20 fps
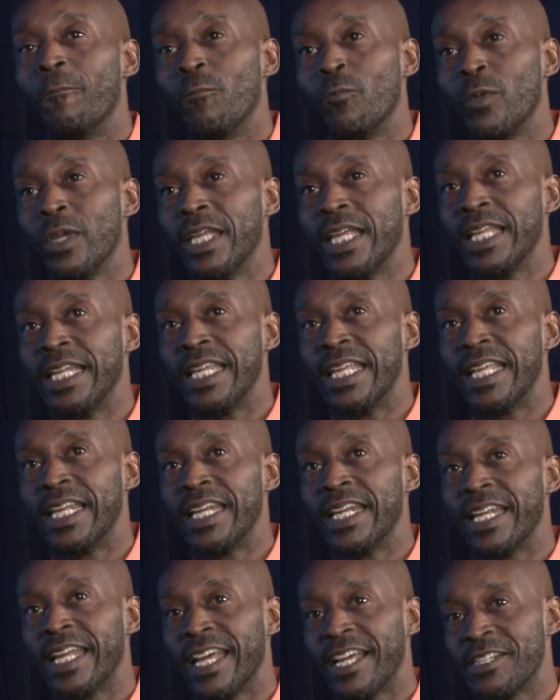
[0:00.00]
We did
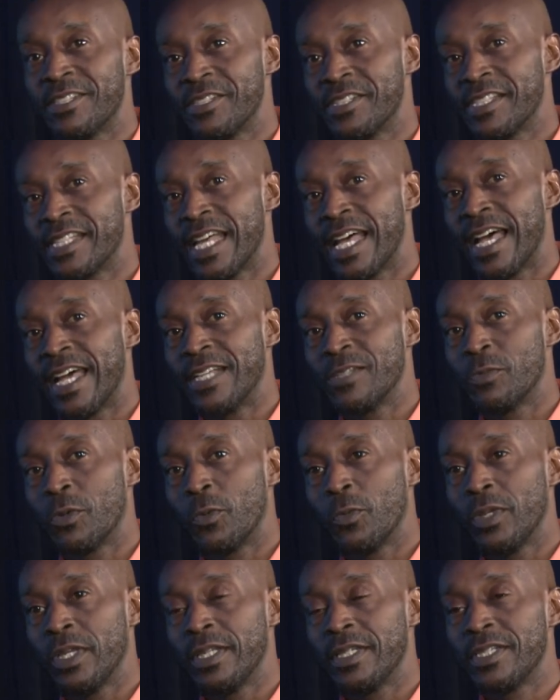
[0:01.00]
an exercise where
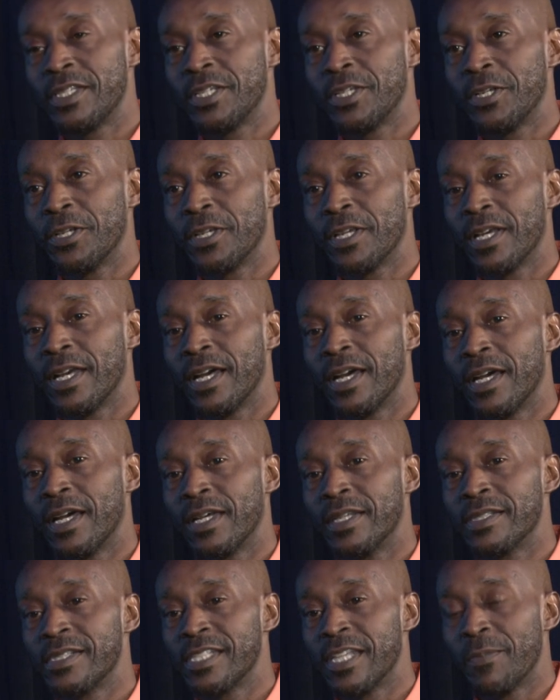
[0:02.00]
we took
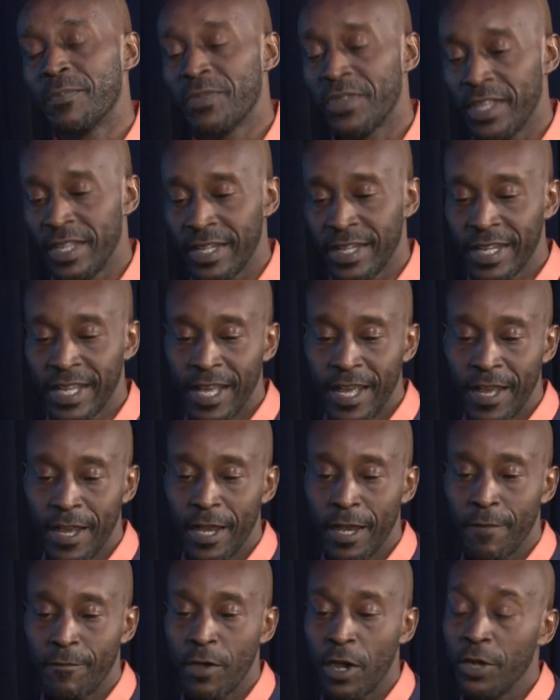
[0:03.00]
something
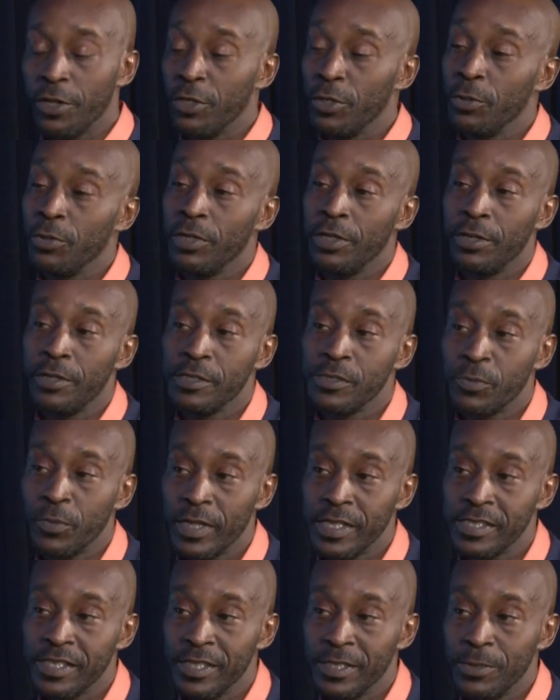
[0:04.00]
of our New Year's
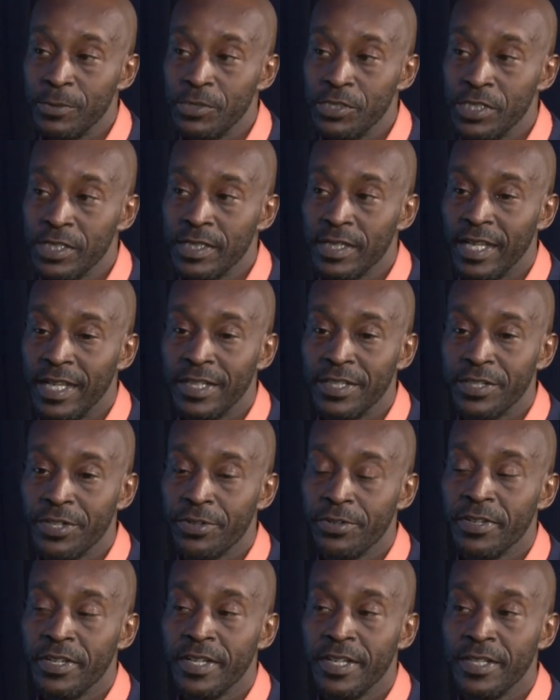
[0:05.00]
resolution and
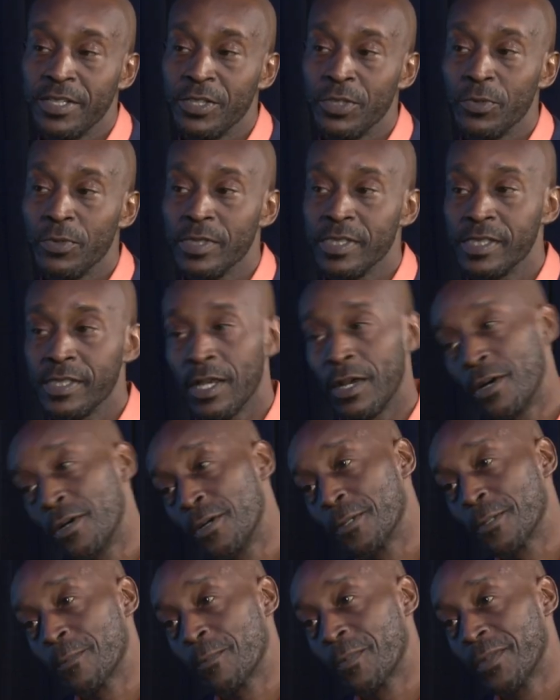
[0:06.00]
turned it into a
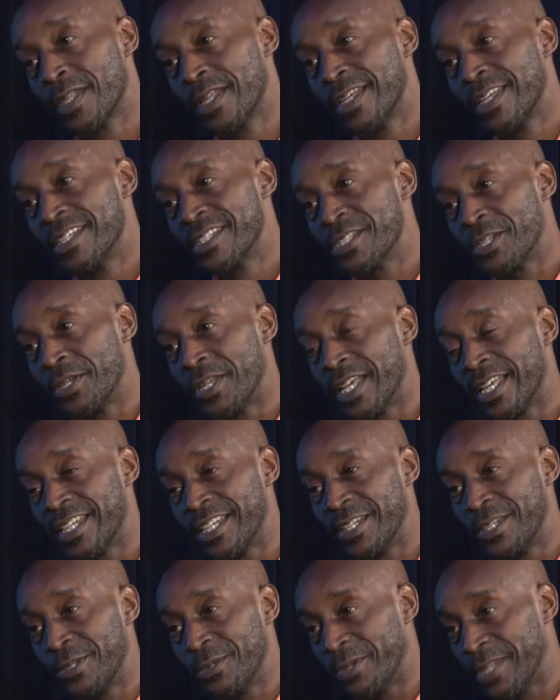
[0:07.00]
song, so you had to
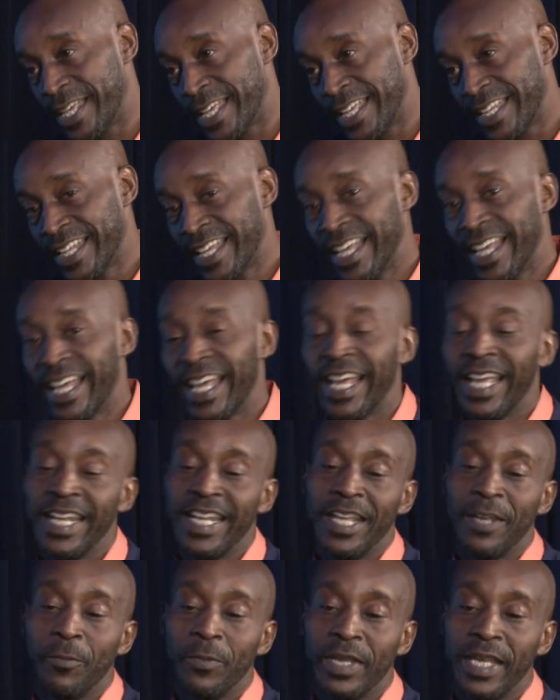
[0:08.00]
do that. And
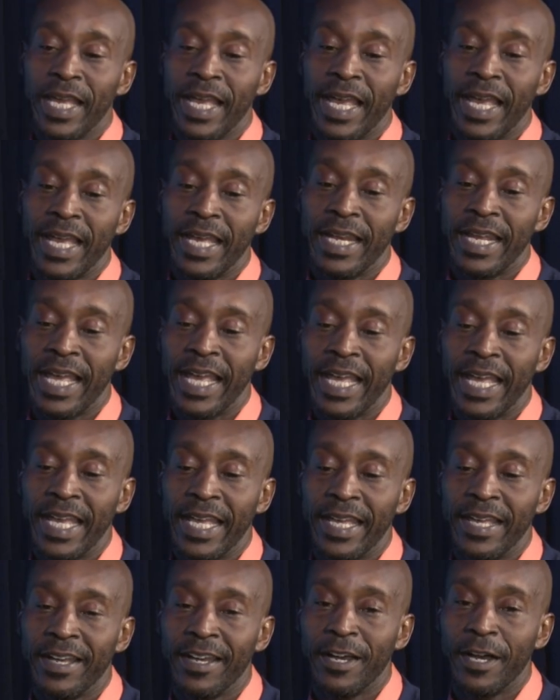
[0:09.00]
then we had
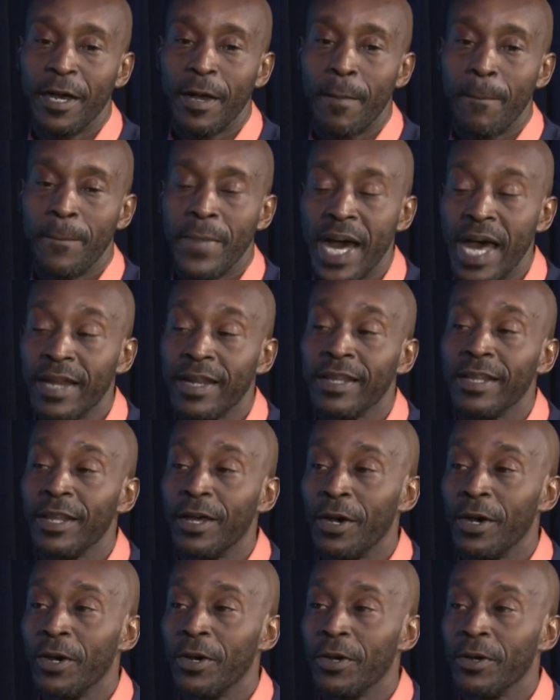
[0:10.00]
a
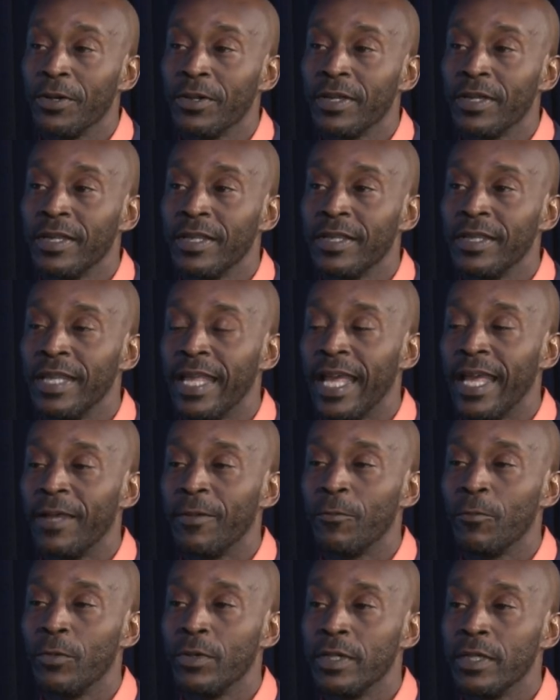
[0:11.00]
monologue that
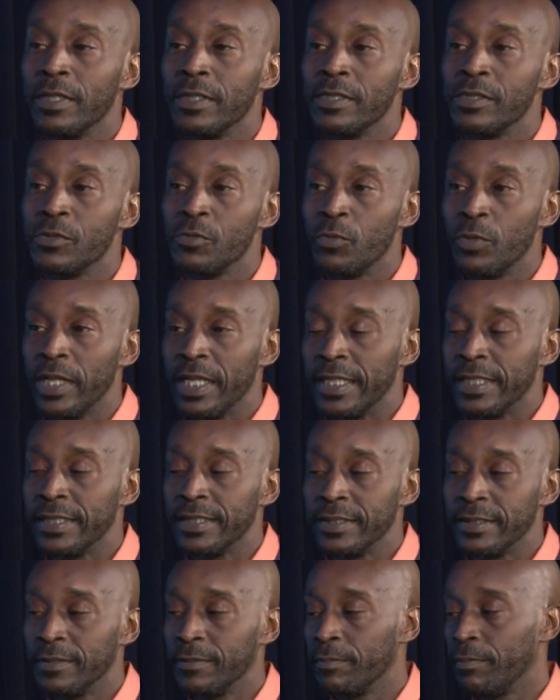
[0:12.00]
was
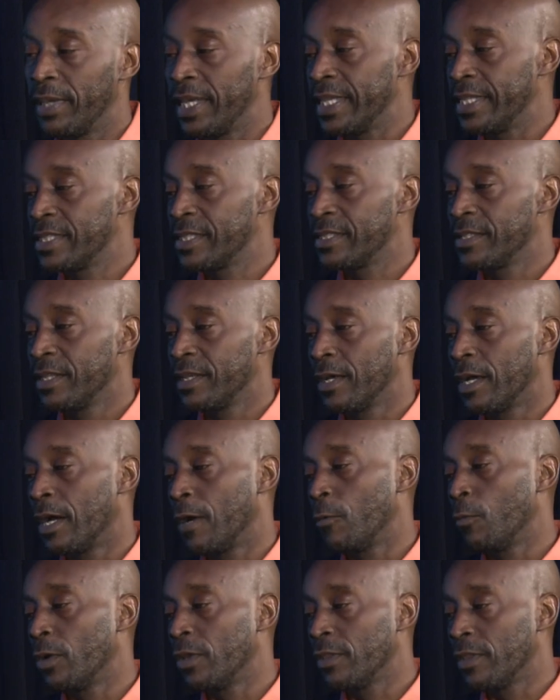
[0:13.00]
written based
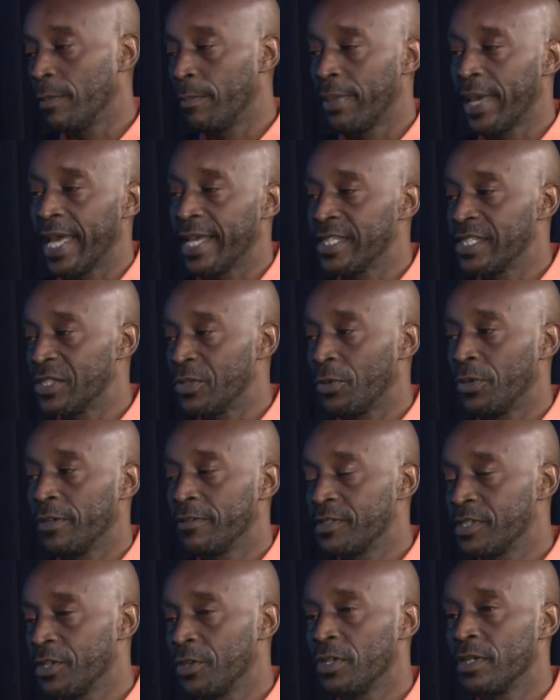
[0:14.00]
with the backstory of
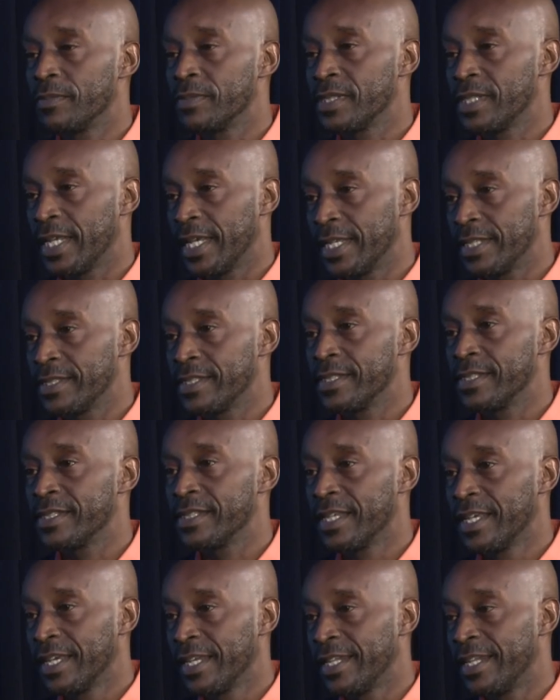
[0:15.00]
circumstances
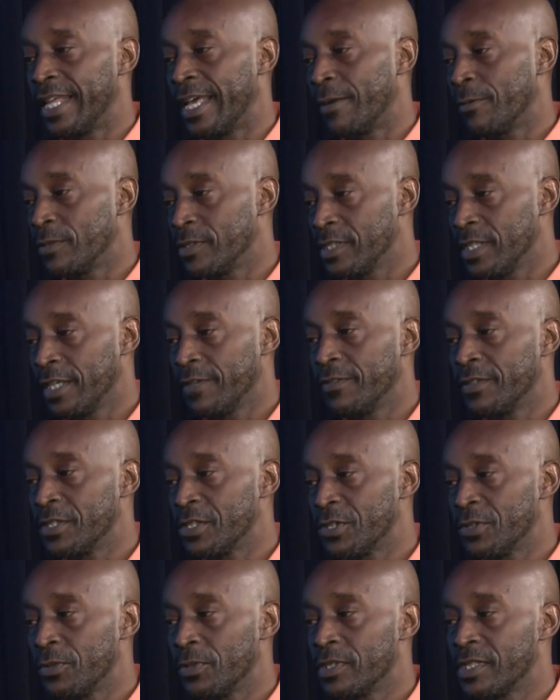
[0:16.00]
that was given
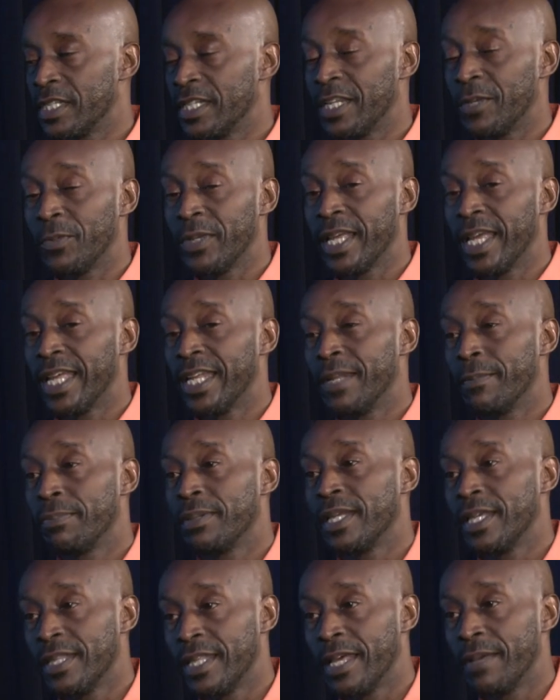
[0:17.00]
to us, and then we had to
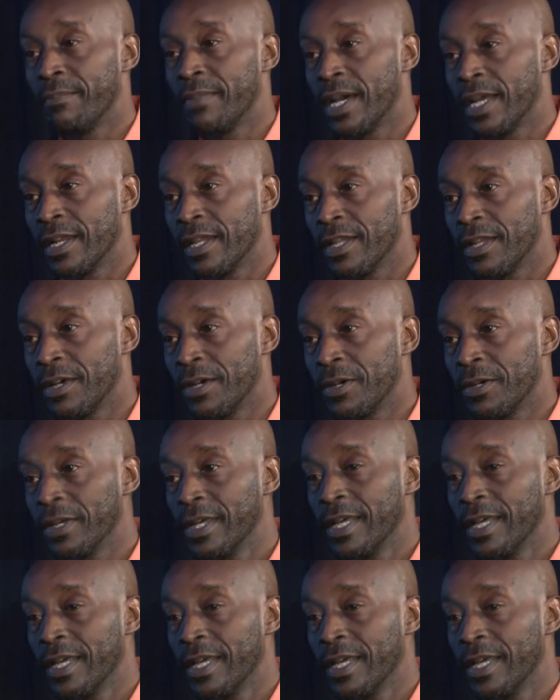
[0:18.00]
play that monologue